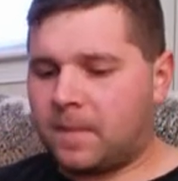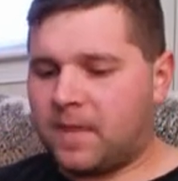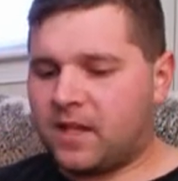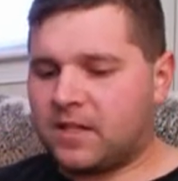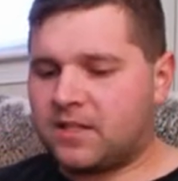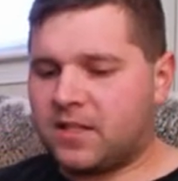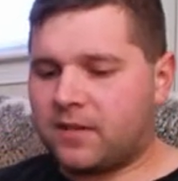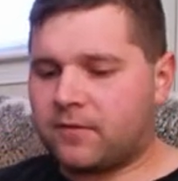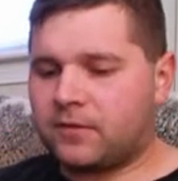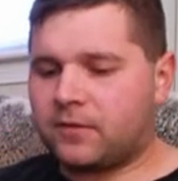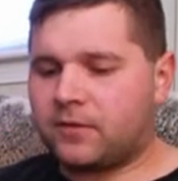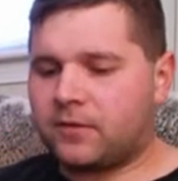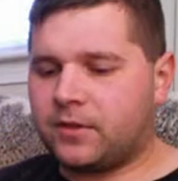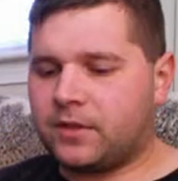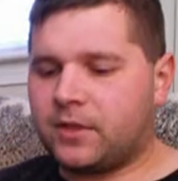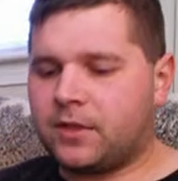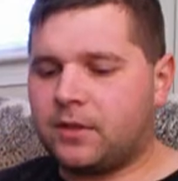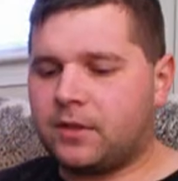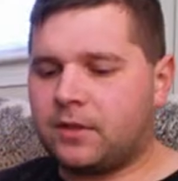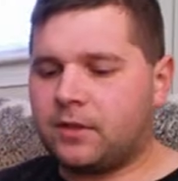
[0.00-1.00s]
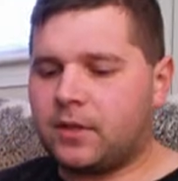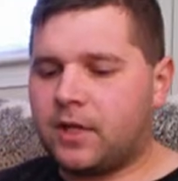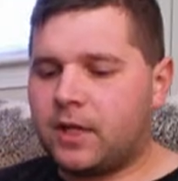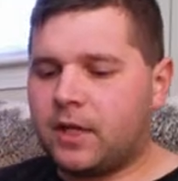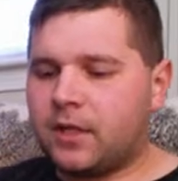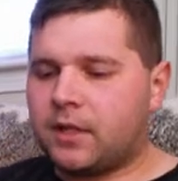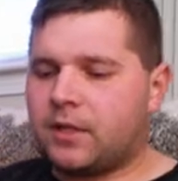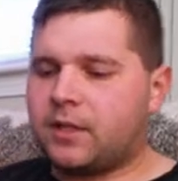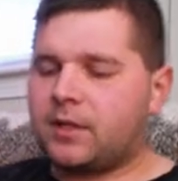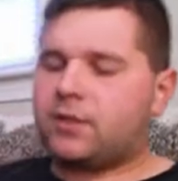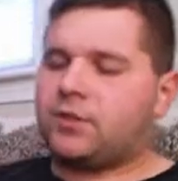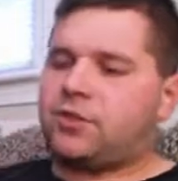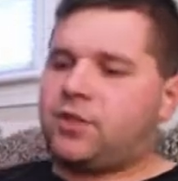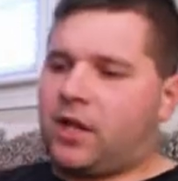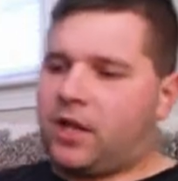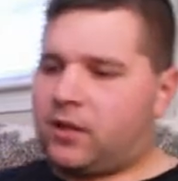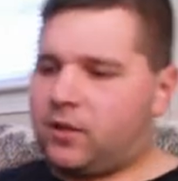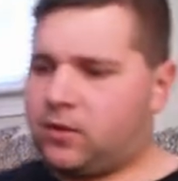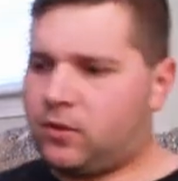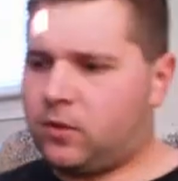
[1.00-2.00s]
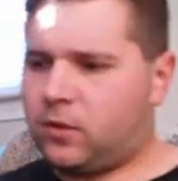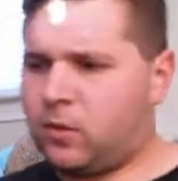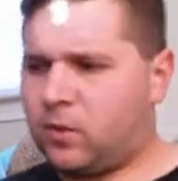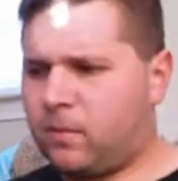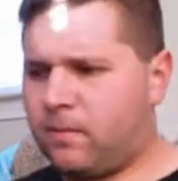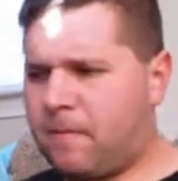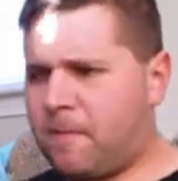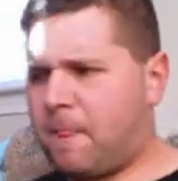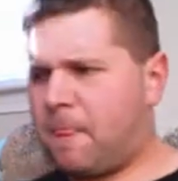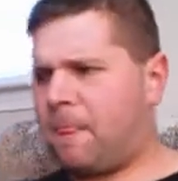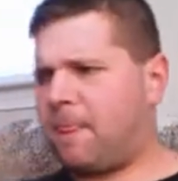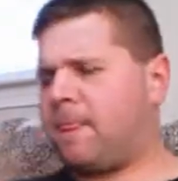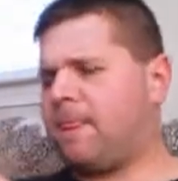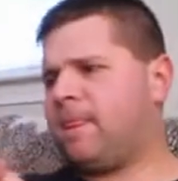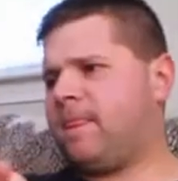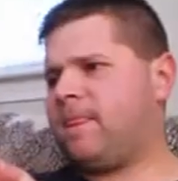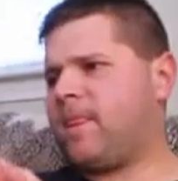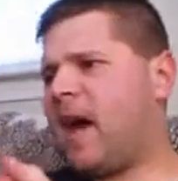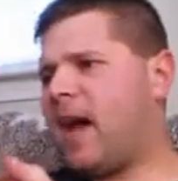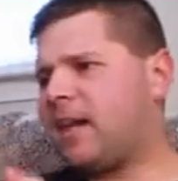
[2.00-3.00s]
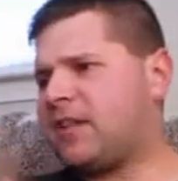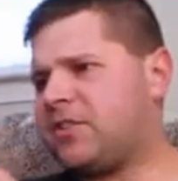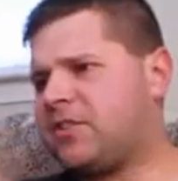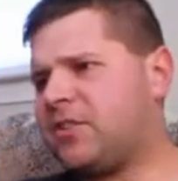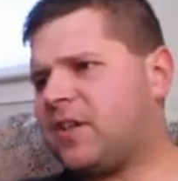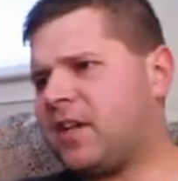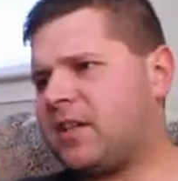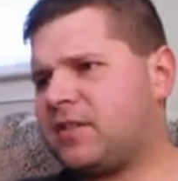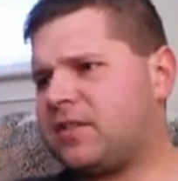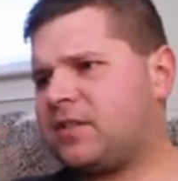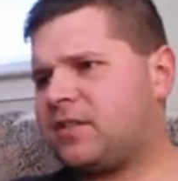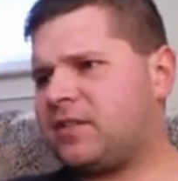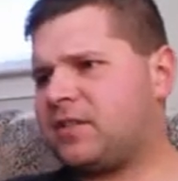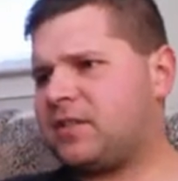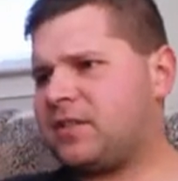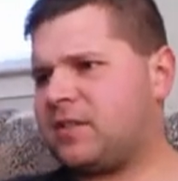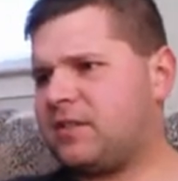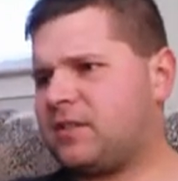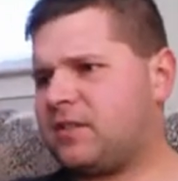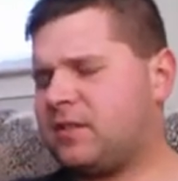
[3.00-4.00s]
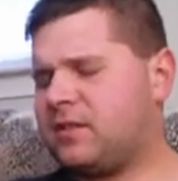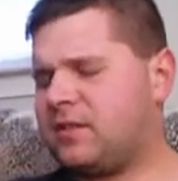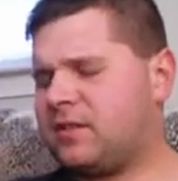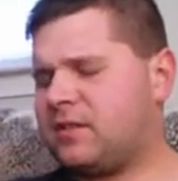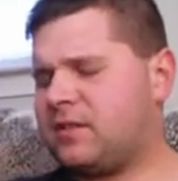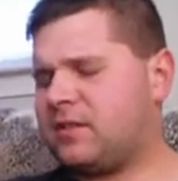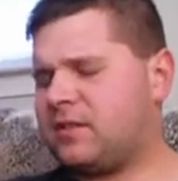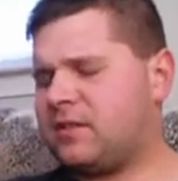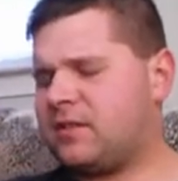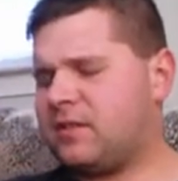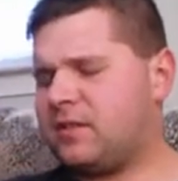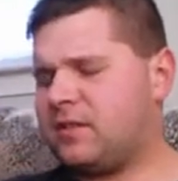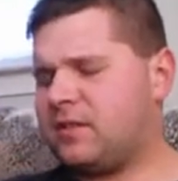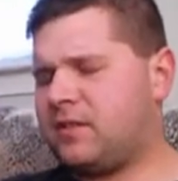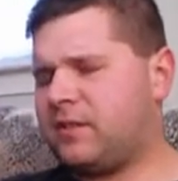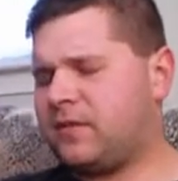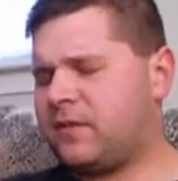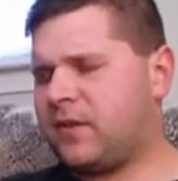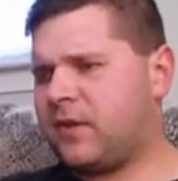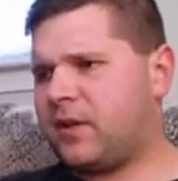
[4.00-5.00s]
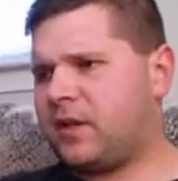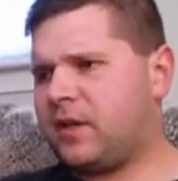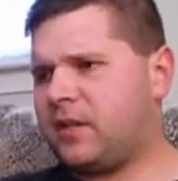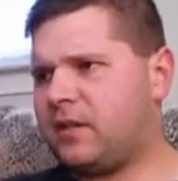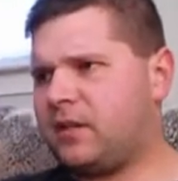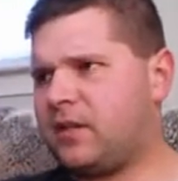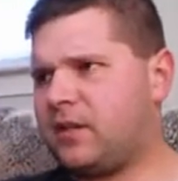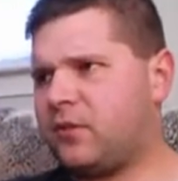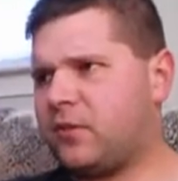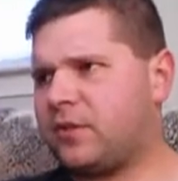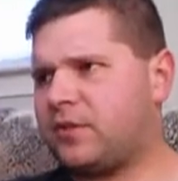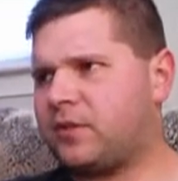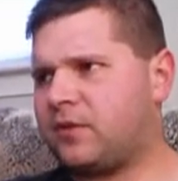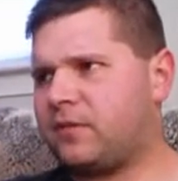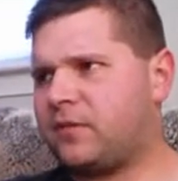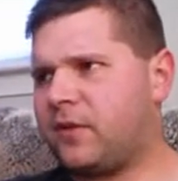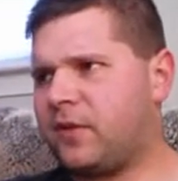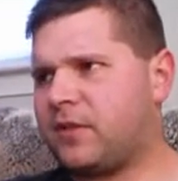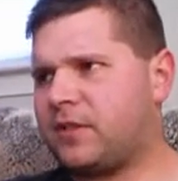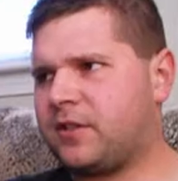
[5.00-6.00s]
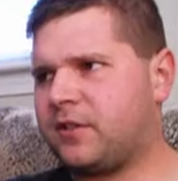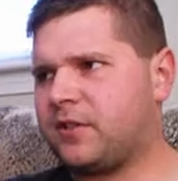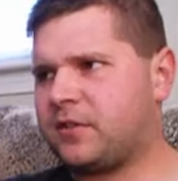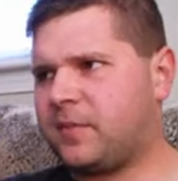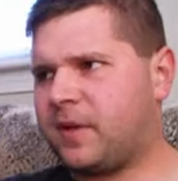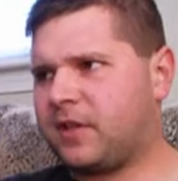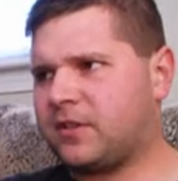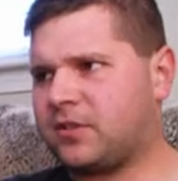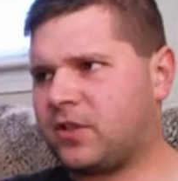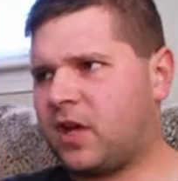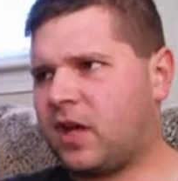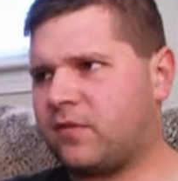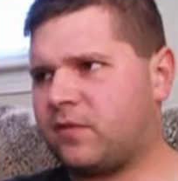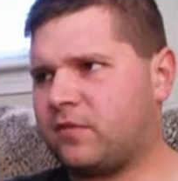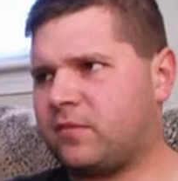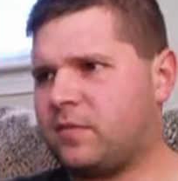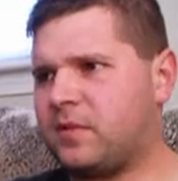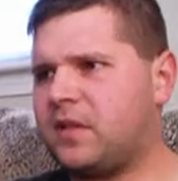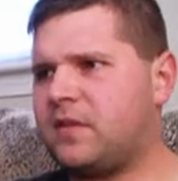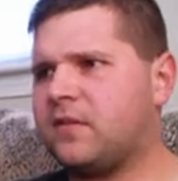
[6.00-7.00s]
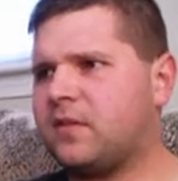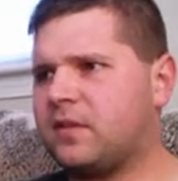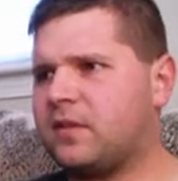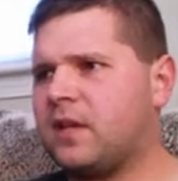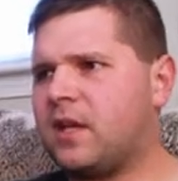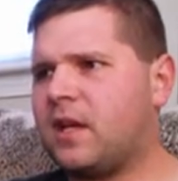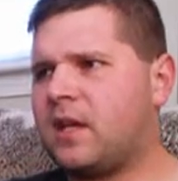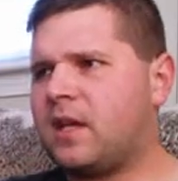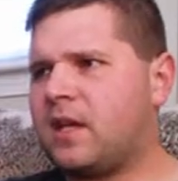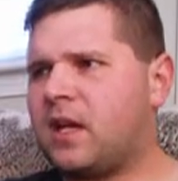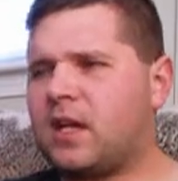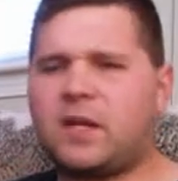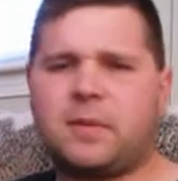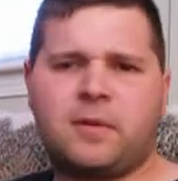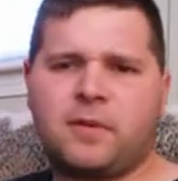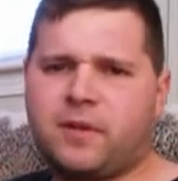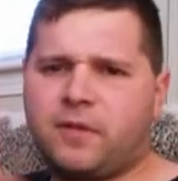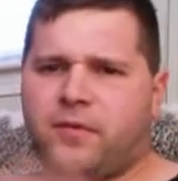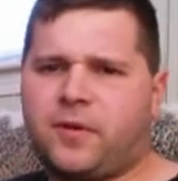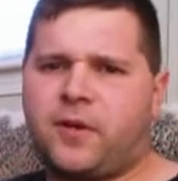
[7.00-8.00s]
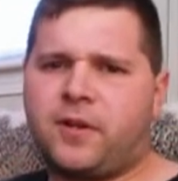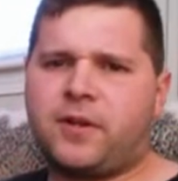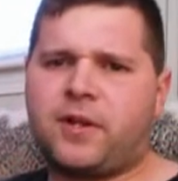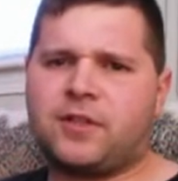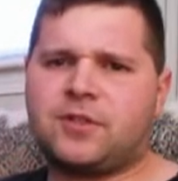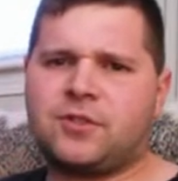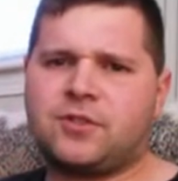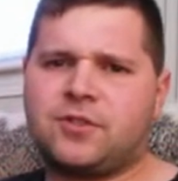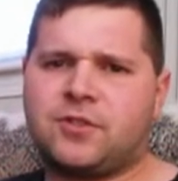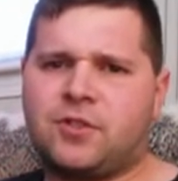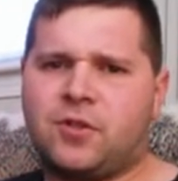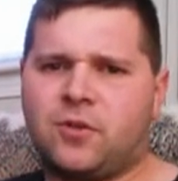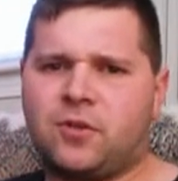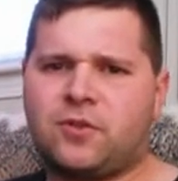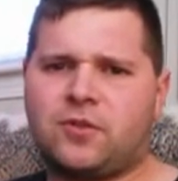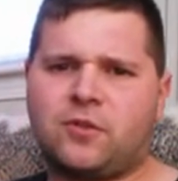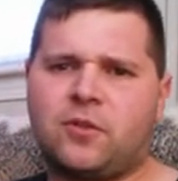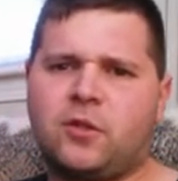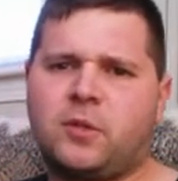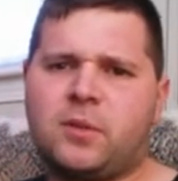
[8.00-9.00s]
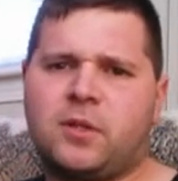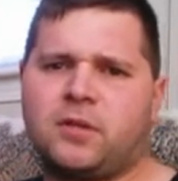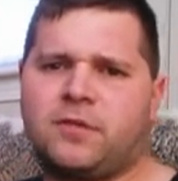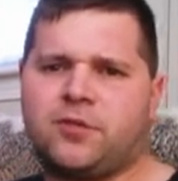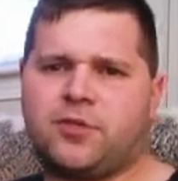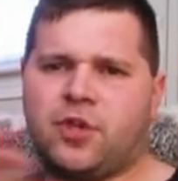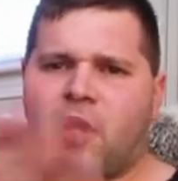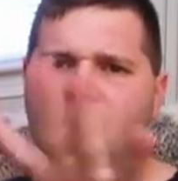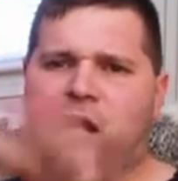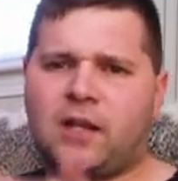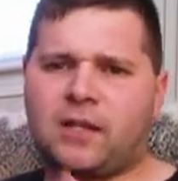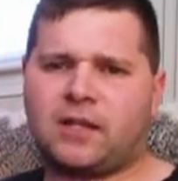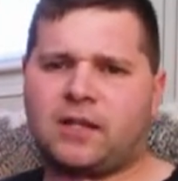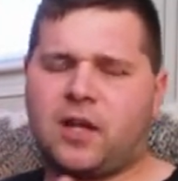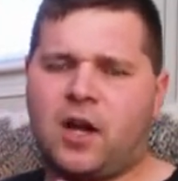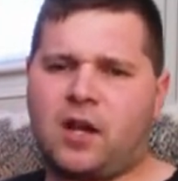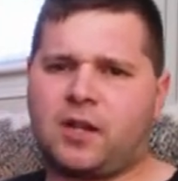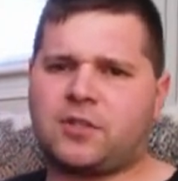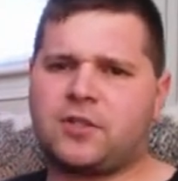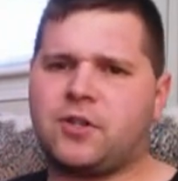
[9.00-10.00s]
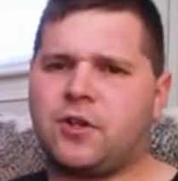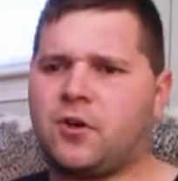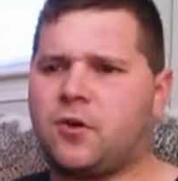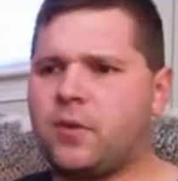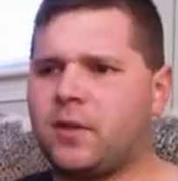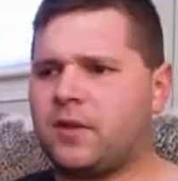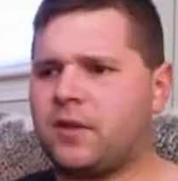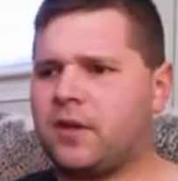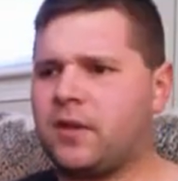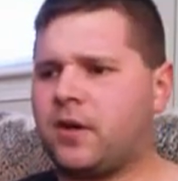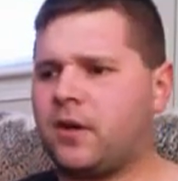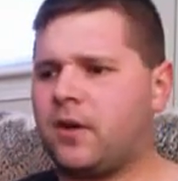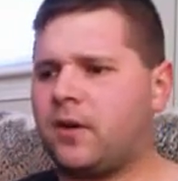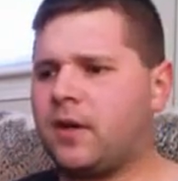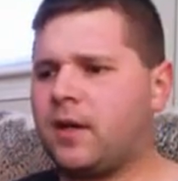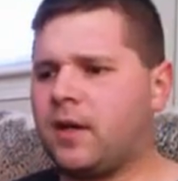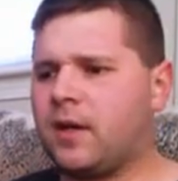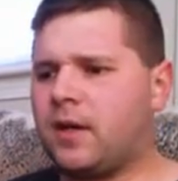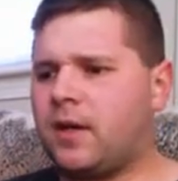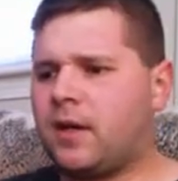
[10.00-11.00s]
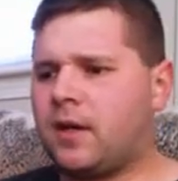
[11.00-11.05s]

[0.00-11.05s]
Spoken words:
They definitely channel not just the original fairy tale it's based off of, even a couple of the variations too. There's a little bit of Jacques Cocteau in there